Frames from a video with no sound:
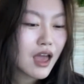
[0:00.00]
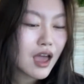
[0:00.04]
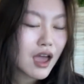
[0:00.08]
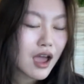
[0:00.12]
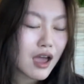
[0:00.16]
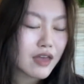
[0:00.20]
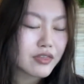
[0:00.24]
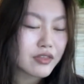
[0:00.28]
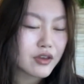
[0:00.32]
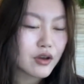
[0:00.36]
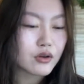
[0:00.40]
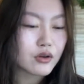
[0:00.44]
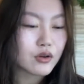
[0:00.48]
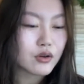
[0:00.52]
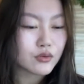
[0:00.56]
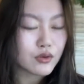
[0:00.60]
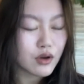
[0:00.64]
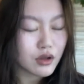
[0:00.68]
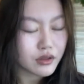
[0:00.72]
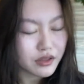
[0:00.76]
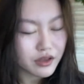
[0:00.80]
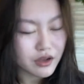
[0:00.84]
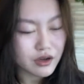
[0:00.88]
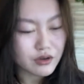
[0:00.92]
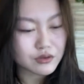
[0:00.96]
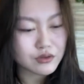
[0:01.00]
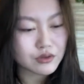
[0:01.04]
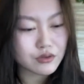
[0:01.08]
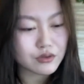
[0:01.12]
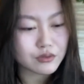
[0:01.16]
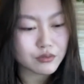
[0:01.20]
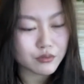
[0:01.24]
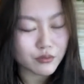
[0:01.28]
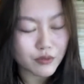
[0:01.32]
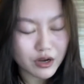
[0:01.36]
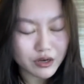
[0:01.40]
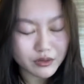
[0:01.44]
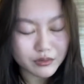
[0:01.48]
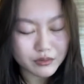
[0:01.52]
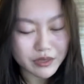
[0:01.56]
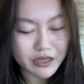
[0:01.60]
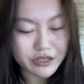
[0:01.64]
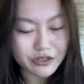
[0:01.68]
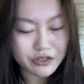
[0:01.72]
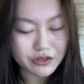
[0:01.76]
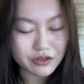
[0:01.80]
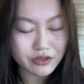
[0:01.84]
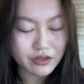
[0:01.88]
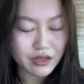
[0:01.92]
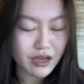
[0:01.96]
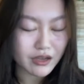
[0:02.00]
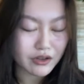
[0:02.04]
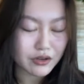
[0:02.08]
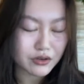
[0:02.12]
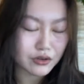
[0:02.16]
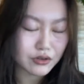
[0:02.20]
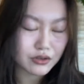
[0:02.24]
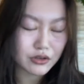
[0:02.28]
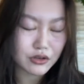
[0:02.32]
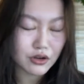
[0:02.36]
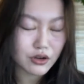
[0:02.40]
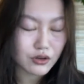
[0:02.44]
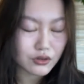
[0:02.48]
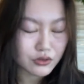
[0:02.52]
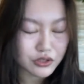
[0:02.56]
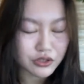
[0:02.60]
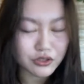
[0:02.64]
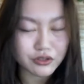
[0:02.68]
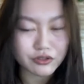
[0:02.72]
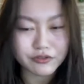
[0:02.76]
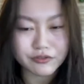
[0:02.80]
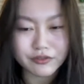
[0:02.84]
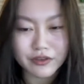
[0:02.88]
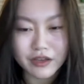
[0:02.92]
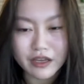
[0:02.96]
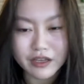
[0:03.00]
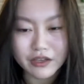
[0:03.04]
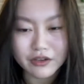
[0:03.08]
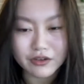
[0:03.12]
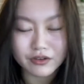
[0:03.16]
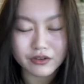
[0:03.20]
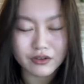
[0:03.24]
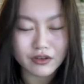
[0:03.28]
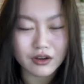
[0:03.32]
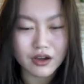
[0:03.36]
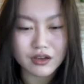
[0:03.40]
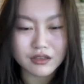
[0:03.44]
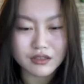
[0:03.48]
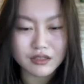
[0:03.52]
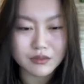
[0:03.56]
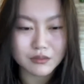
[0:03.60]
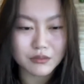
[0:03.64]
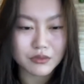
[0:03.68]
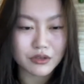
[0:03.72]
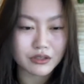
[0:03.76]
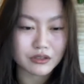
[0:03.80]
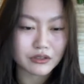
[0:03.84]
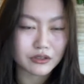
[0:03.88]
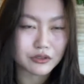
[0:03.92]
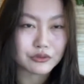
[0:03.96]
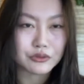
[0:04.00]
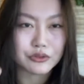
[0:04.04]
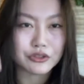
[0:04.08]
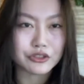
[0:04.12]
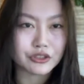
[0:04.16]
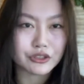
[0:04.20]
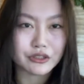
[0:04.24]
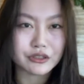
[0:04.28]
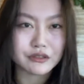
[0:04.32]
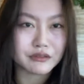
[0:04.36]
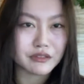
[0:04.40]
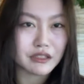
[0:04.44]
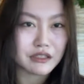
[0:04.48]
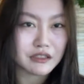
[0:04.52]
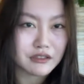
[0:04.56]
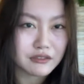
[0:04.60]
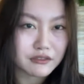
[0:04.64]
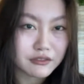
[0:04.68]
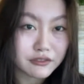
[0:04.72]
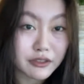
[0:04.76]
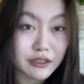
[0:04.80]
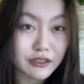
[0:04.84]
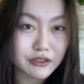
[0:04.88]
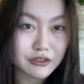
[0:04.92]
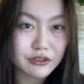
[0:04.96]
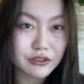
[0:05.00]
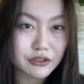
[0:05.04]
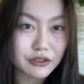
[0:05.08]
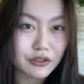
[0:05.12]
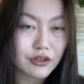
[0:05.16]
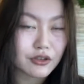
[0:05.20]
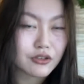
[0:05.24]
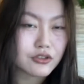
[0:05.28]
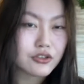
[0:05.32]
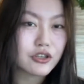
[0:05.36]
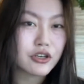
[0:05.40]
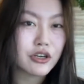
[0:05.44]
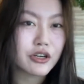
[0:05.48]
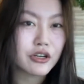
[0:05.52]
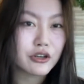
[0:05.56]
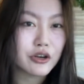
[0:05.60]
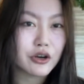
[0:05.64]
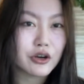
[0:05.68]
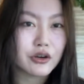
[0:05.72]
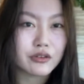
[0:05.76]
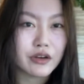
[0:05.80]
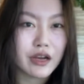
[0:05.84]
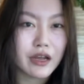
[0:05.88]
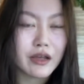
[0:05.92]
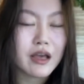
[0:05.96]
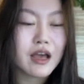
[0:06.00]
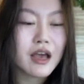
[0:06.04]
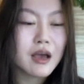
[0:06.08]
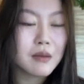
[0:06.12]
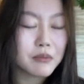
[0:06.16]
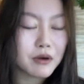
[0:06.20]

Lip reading: and they also want to make sure that the culture fit, you're not someone who just doesn't fit into the culture at all, right?